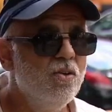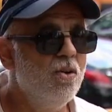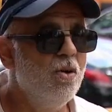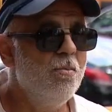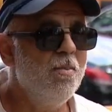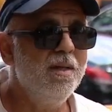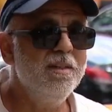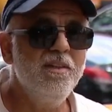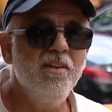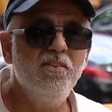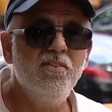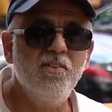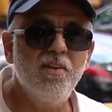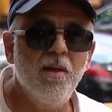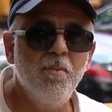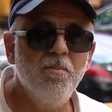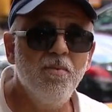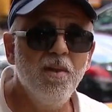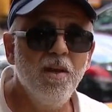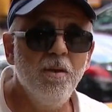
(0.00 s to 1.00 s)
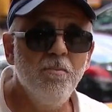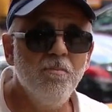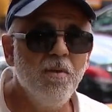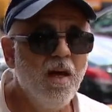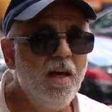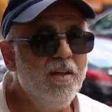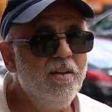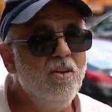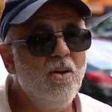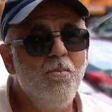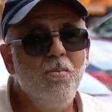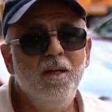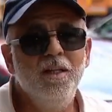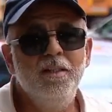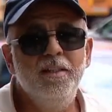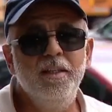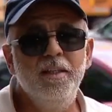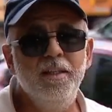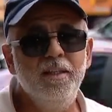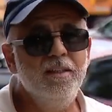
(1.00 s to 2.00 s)
nobody stopped them, and
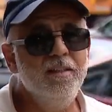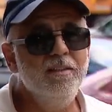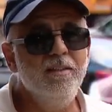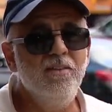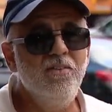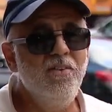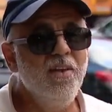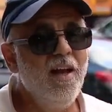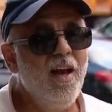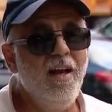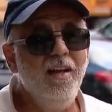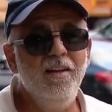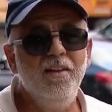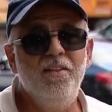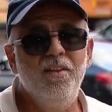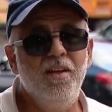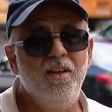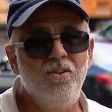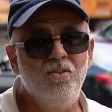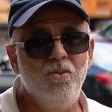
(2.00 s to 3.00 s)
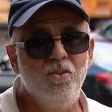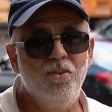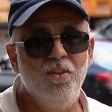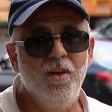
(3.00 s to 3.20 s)
nobody say anything to